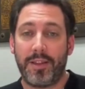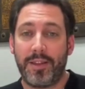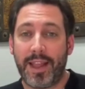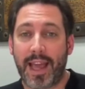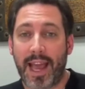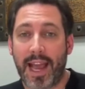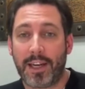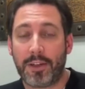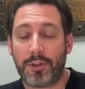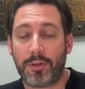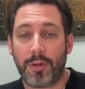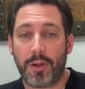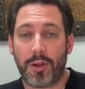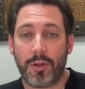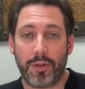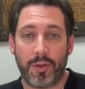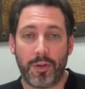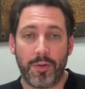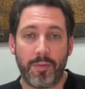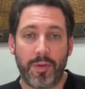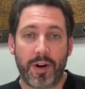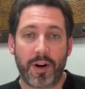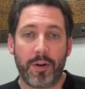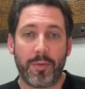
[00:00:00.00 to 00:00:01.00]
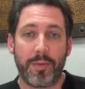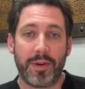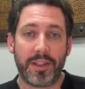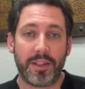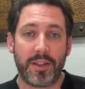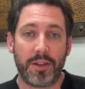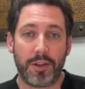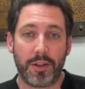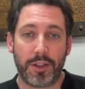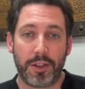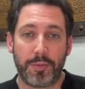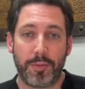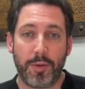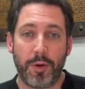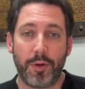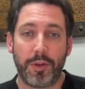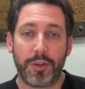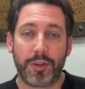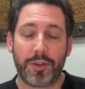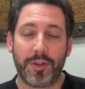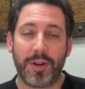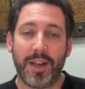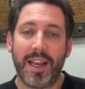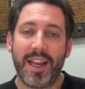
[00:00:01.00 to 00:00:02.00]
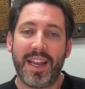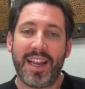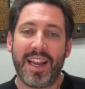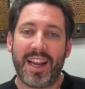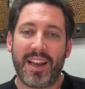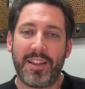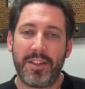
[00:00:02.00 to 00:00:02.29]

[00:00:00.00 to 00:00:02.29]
natural environmental exposure.